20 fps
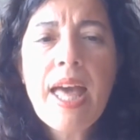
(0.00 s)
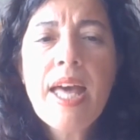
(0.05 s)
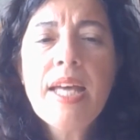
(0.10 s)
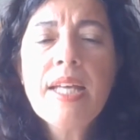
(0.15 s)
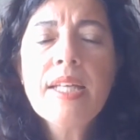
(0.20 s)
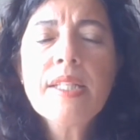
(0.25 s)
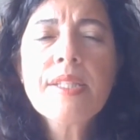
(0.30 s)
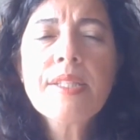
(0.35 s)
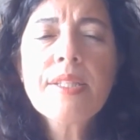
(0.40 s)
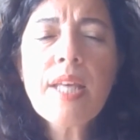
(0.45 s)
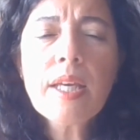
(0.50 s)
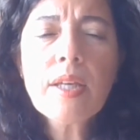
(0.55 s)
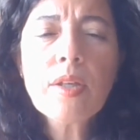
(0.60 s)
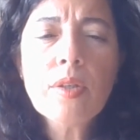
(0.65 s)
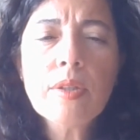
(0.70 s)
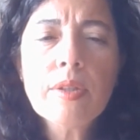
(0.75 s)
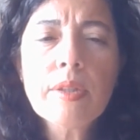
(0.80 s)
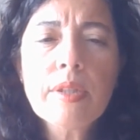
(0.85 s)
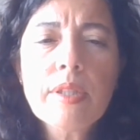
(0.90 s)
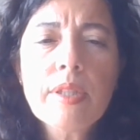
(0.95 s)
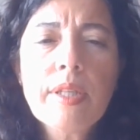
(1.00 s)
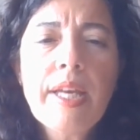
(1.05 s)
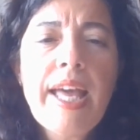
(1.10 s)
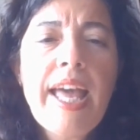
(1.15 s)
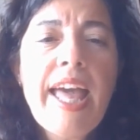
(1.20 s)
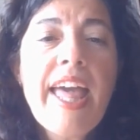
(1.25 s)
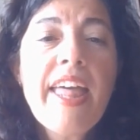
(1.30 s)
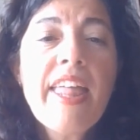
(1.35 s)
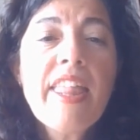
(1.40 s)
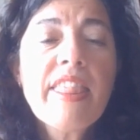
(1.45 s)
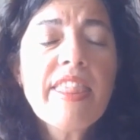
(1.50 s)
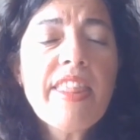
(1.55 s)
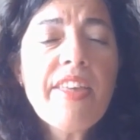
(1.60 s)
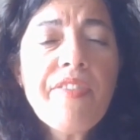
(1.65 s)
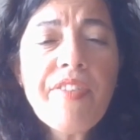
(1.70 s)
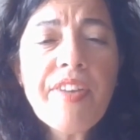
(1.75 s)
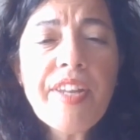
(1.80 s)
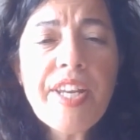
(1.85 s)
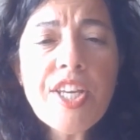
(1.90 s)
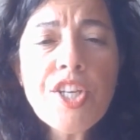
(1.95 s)
Second,
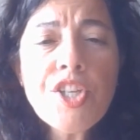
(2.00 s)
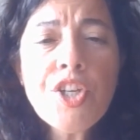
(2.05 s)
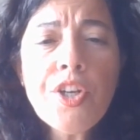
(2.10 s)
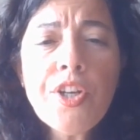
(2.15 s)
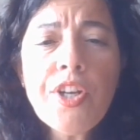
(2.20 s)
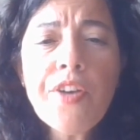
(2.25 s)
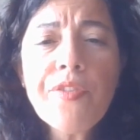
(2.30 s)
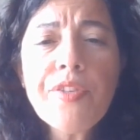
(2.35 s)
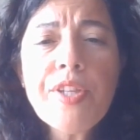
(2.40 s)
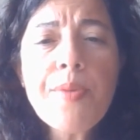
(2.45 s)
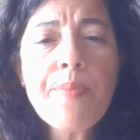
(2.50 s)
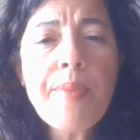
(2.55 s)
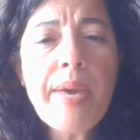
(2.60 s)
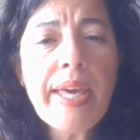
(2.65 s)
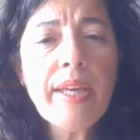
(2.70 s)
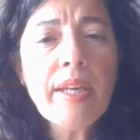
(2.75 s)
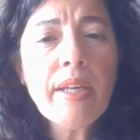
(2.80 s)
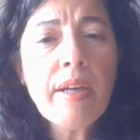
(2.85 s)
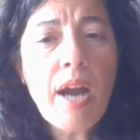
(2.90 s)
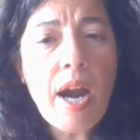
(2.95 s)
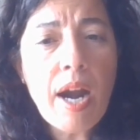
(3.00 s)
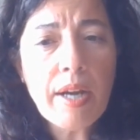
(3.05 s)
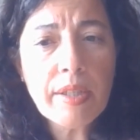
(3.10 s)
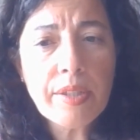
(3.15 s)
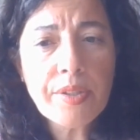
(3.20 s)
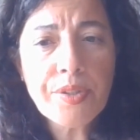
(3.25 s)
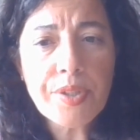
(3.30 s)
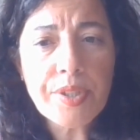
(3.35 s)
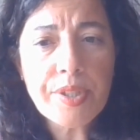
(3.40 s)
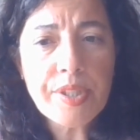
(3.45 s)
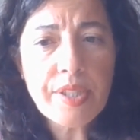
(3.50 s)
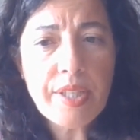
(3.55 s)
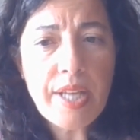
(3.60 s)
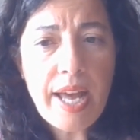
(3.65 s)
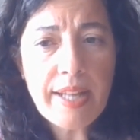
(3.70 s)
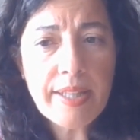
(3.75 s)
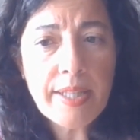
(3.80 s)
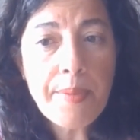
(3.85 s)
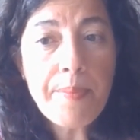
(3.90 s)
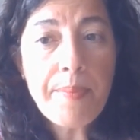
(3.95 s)
definition of the main characters
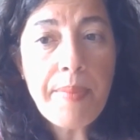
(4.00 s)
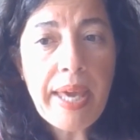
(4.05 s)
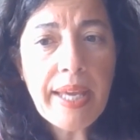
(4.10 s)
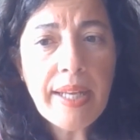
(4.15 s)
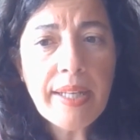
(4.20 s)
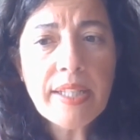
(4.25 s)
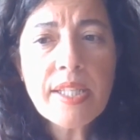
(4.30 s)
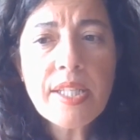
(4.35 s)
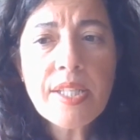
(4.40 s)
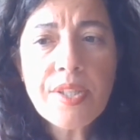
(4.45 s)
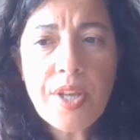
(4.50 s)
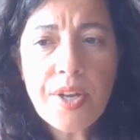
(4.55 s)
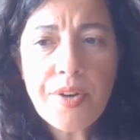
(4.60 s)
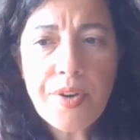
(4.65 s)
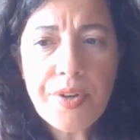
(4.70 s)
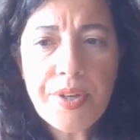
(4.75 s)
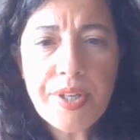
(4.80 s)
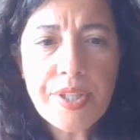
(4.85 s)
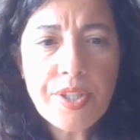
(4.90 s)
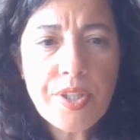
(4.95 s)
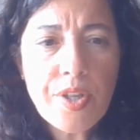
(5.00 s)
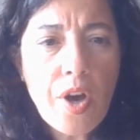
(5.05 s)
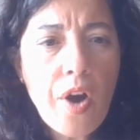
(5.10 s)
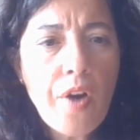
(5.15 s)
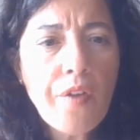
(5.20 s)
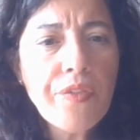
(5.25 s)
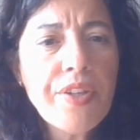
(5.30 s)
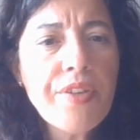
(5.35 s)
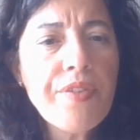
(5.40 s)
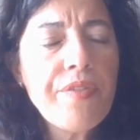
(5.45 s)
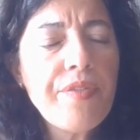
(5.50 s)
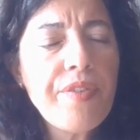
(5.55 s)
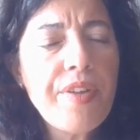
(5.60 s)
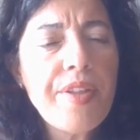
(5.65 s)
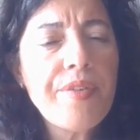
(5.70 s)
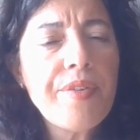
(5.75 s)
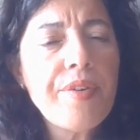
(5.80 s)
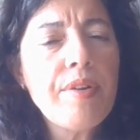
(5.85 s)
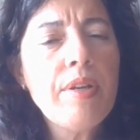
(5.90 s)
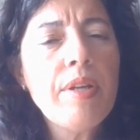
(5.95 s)
and the main scenarios of the
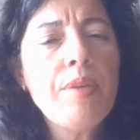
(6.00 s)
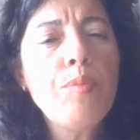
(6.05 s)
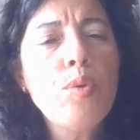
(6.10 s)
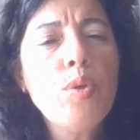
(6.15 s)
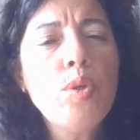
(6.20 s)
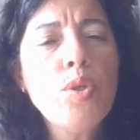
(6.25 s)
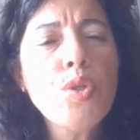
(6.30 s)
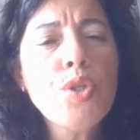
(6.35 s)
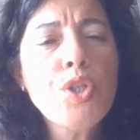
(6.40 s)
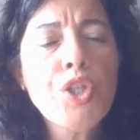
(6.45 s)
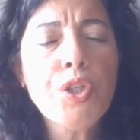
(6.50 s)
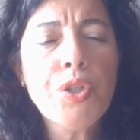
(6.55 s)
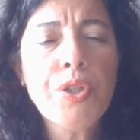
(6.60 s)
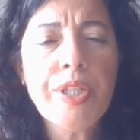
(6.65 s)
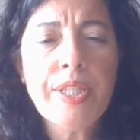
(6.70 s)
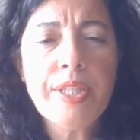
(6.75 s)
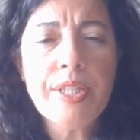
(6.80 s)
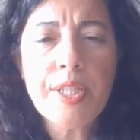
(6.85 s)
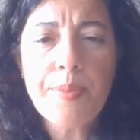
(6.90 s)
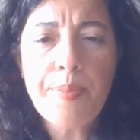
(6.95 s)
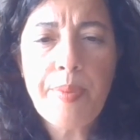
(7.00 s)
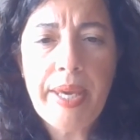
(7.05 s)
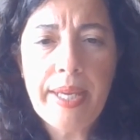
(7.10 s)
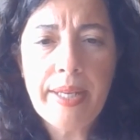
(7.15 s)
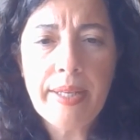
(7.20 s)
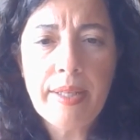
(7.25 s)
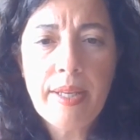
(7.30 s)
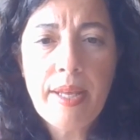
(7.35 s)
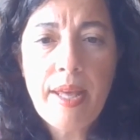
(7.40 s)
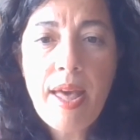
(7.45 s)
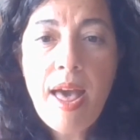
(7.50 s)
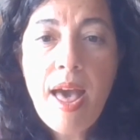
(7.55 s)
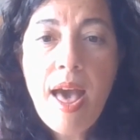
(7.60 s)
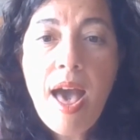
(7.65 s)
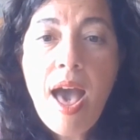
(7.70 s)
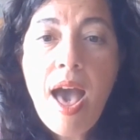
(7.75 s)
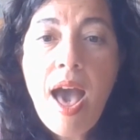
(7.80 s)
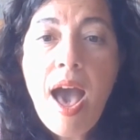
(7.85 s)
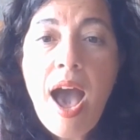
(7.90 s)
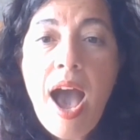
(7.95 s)
federal evolution in Spain.
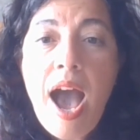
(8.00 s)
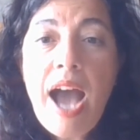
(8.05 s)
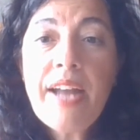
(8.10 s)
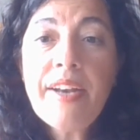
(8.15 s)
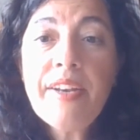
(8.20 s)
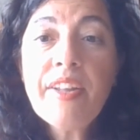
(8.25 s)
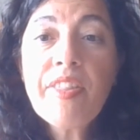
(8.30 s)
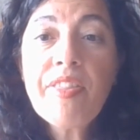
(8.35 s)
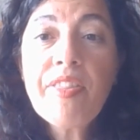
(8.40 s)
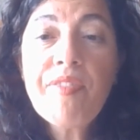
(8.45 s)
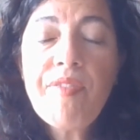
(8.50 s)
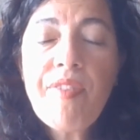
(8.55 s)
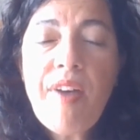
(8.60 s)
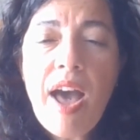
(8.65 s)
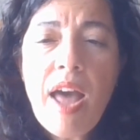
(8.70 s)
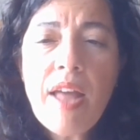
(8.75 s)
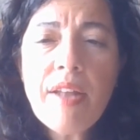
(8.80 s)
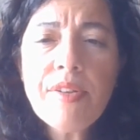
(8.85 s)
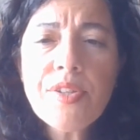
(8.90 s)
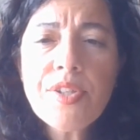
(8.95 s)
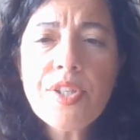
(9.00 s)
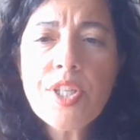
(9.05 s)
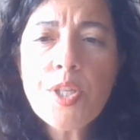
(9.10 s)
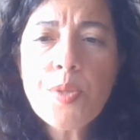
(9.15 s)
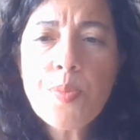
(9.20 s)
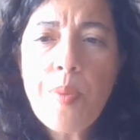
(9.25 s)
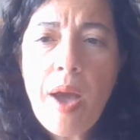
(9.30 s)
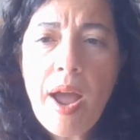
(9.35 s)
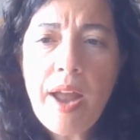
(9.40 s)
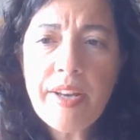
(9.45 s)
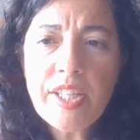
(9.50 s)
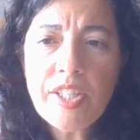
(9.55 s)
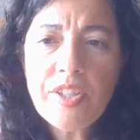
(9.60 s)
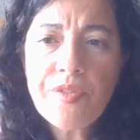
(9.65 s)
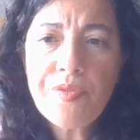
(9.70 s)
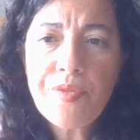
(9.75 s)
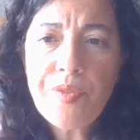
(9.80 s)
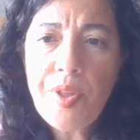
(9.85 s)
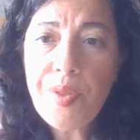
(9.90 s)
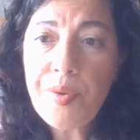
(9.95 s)
An advanced Spanish
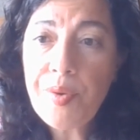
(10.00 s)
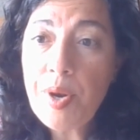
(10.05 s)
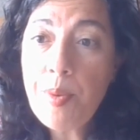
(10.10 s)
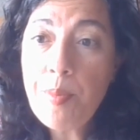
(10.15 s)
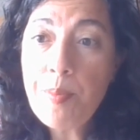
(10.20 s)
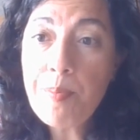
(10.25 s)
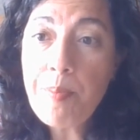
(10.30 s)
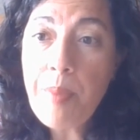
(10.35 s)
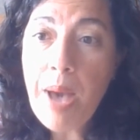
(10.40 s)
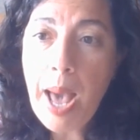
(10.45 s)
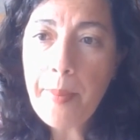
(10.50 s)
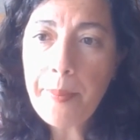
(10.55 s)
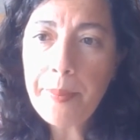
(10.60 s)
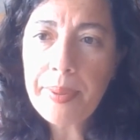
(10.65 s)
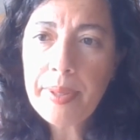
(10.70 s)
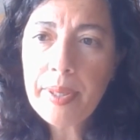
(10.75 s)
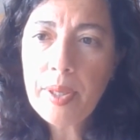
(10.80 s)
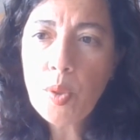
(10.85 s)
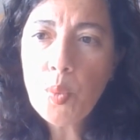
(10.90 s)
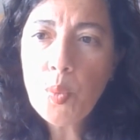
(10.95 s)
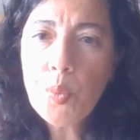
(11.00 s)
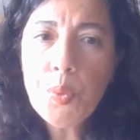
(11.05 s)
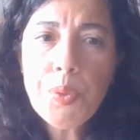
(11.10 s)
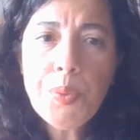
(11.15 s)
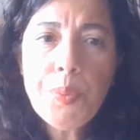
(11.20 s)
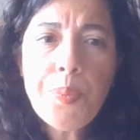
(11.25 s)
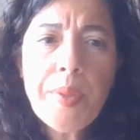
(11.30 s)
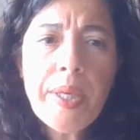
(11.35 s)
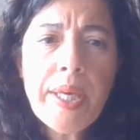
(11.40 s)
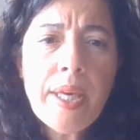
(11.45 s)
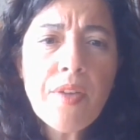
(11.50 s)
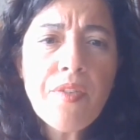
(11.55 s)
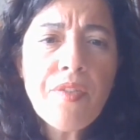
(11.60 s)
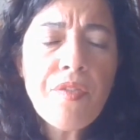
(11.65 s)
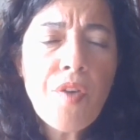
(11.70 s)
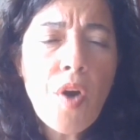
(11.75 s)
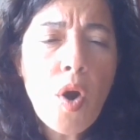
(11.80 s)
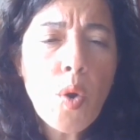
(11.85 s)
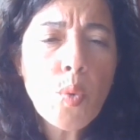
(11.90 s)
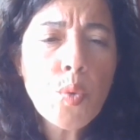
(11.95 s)
federal map would be a
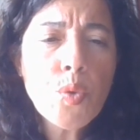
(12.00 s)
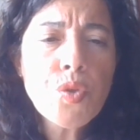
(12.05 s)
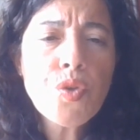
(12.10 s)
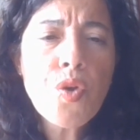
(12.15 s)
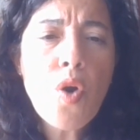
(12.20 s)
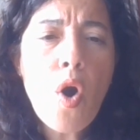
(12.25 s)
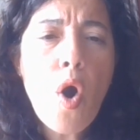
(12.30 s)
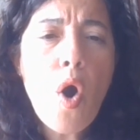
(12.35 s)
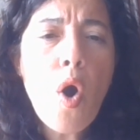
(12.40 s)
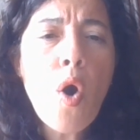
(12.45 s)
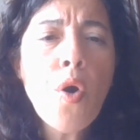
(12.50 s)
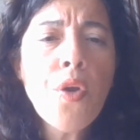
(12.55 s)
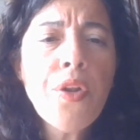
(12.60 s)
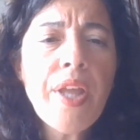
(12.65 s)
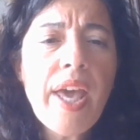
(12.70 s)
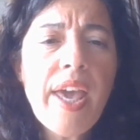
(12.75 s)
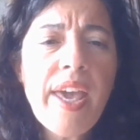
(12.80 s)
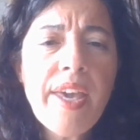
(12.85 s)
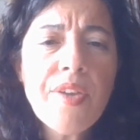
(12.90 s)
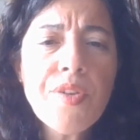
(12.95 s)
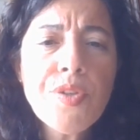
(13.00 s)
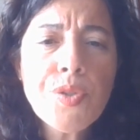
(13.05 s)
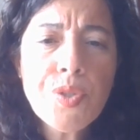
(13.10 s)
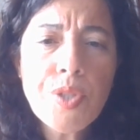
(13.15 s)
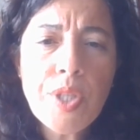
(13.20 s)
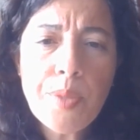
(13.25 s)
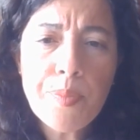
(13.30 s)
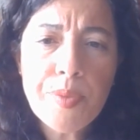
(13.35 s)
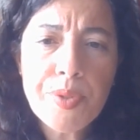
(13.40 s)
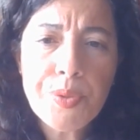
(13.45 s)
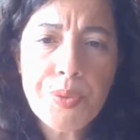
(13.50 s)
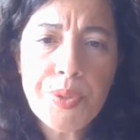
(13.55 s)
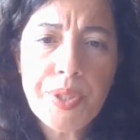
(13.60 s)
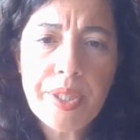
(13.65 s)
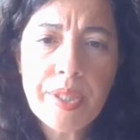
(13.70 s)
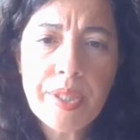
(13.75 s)
focus on asymmetry